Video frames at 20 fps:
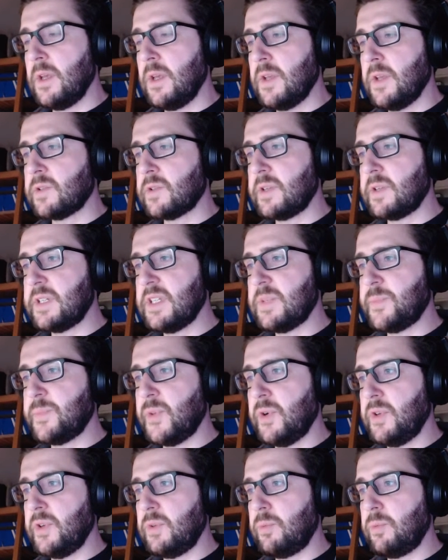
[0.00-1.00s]
So at this
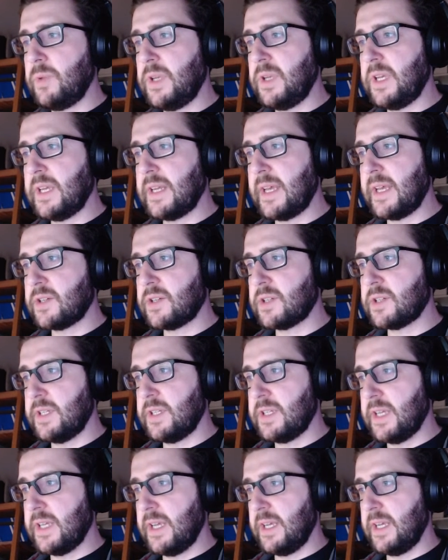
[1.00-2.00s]
point, we can actually
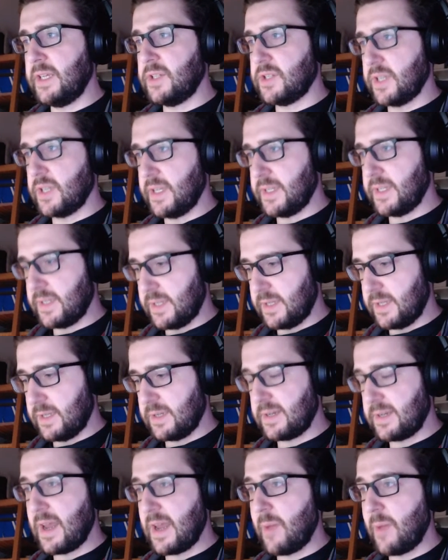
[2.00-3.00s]
take just
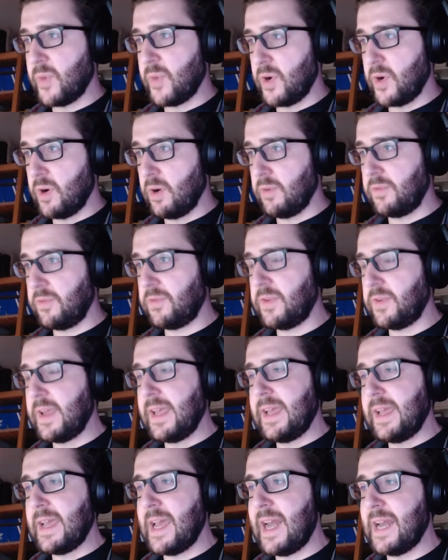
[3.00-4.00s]
the number of
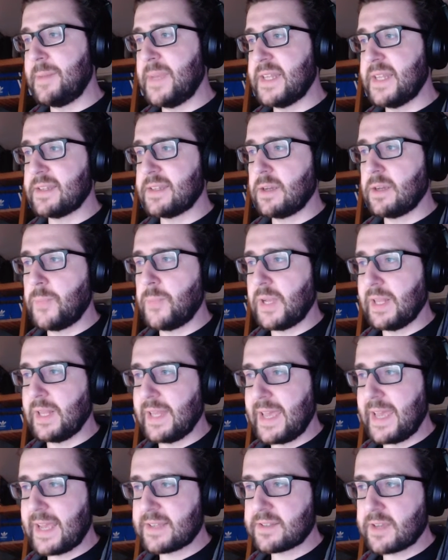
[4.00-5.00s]
elements in the pill
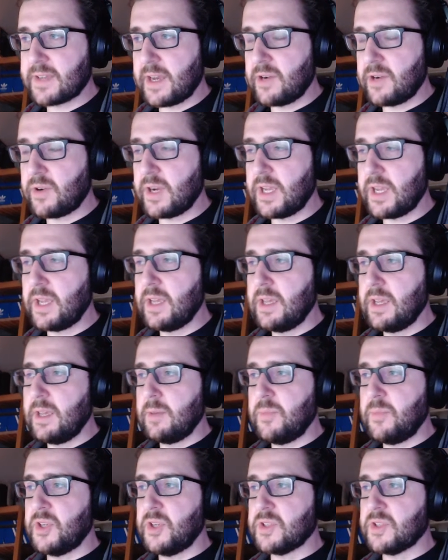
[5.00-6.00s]
X array,
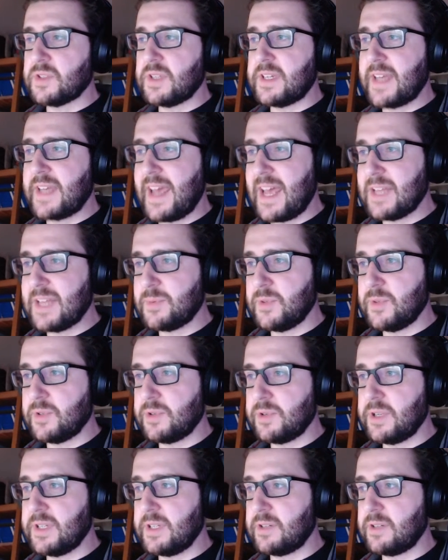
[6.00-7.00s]
because it has been
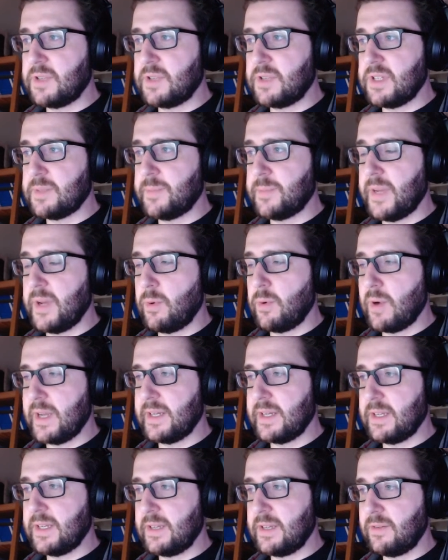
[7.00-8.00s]
already increased by
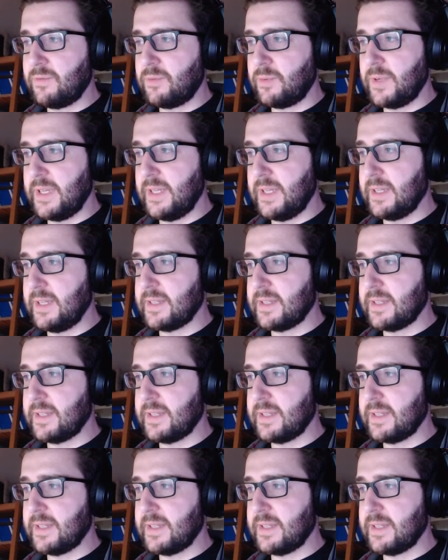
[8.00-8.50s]
1 if we